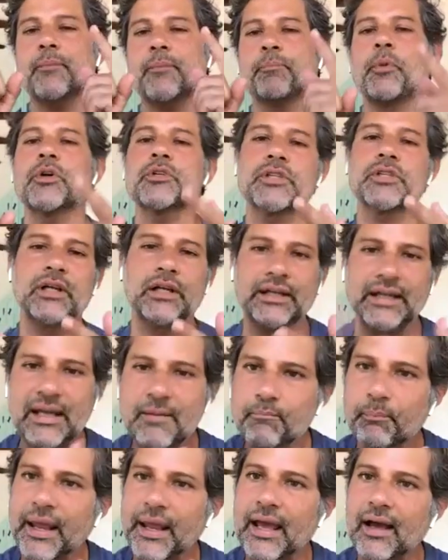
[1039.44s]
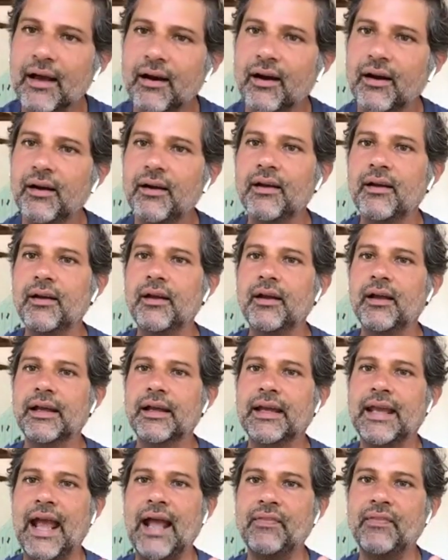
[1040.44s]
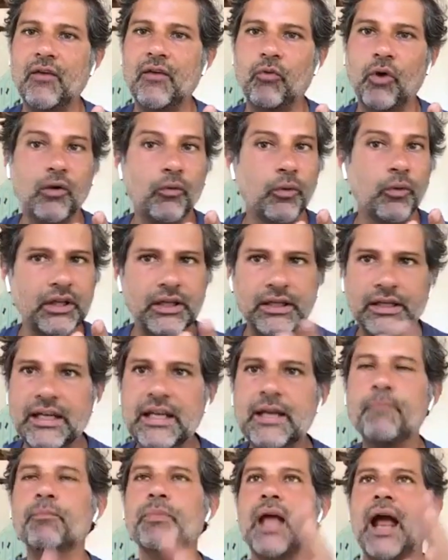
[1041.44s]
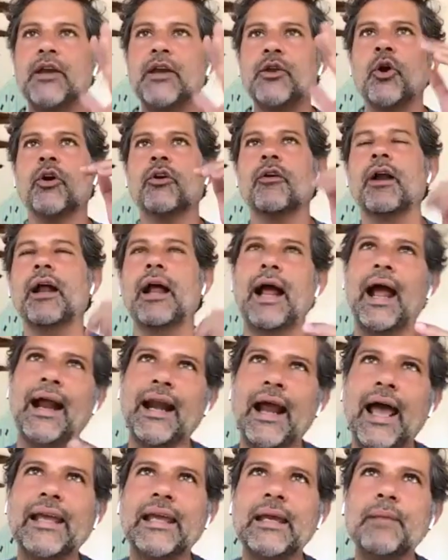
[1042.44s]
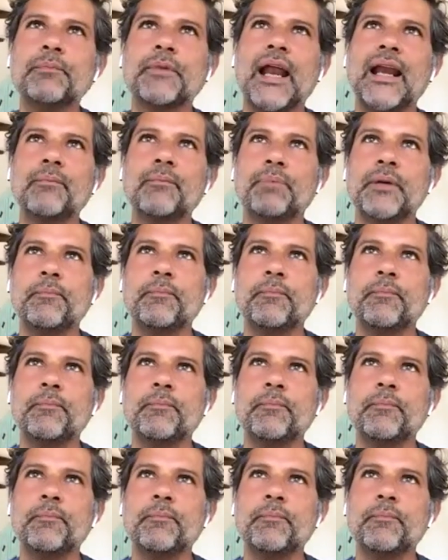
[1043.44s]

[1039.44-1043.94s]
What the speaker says: that person a team player? Can they work with a team? And I keep telling